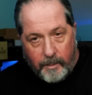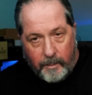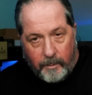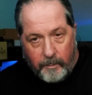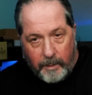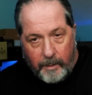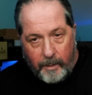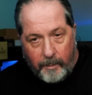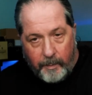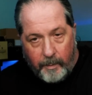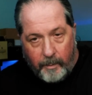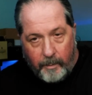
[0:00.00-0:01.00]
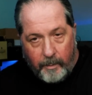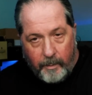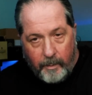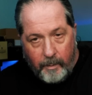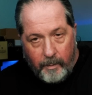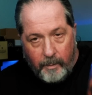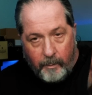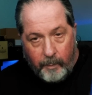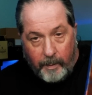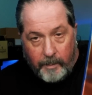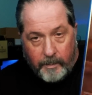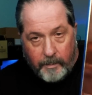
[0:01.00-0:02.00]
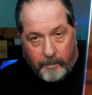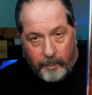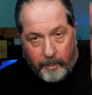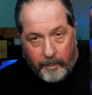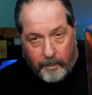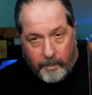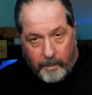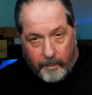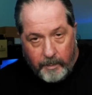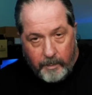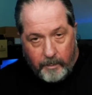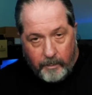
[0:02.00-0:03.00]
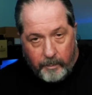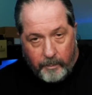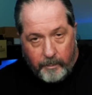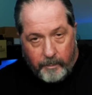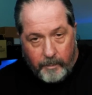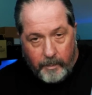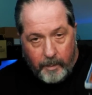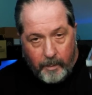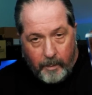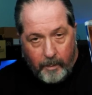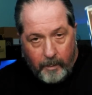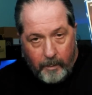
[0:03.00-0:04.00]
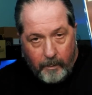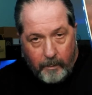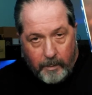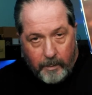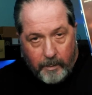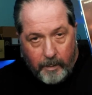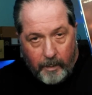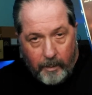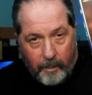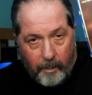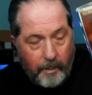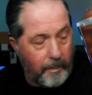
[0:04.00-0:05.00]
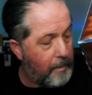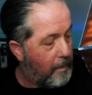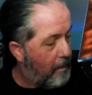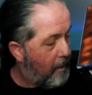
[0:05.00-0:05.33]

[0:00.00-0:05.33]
I couldn't be happier. The box is in pretty good shape too, which is kind of nice.